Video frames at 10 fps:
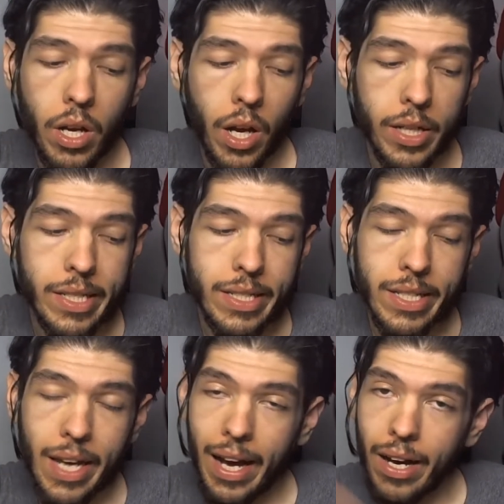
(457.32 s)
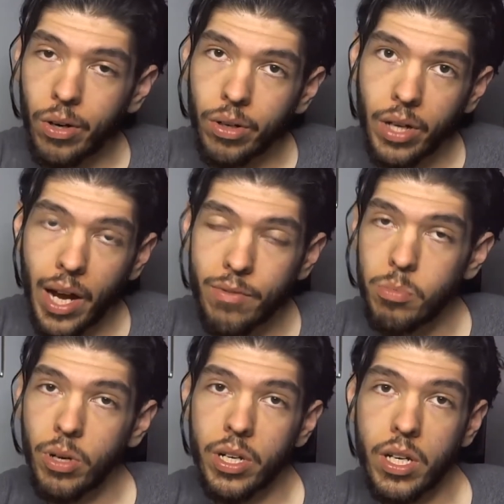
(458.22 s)
to see how
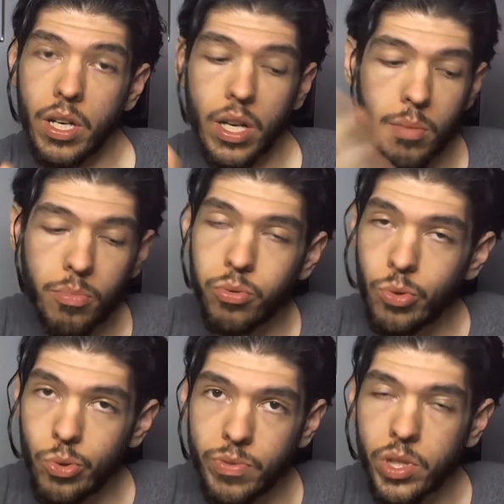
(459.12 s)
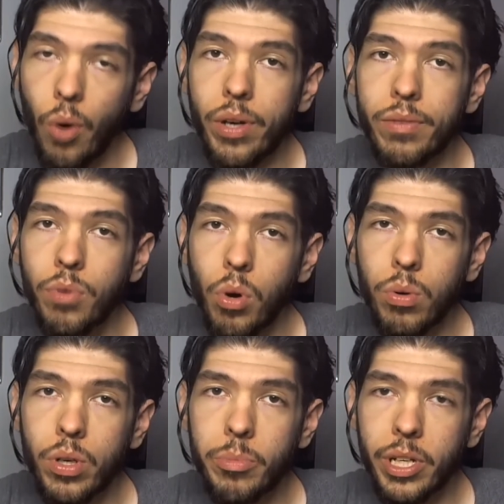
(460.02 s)
everybody improves going
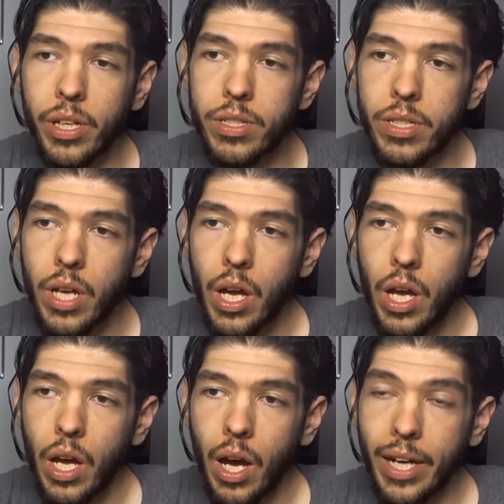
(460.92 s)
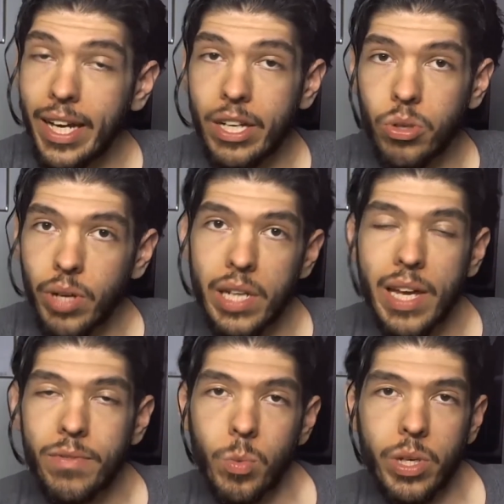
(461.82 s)
forward, because again, you guys
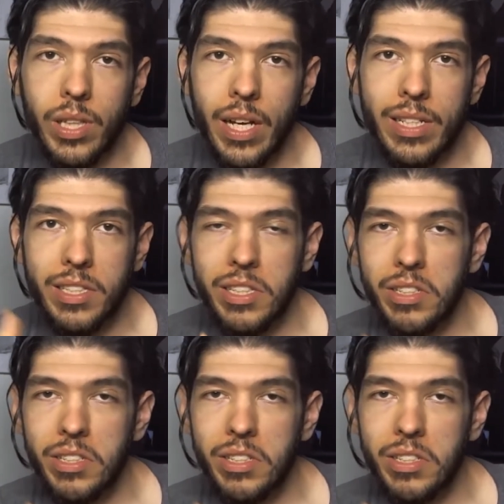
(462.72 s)
have to realize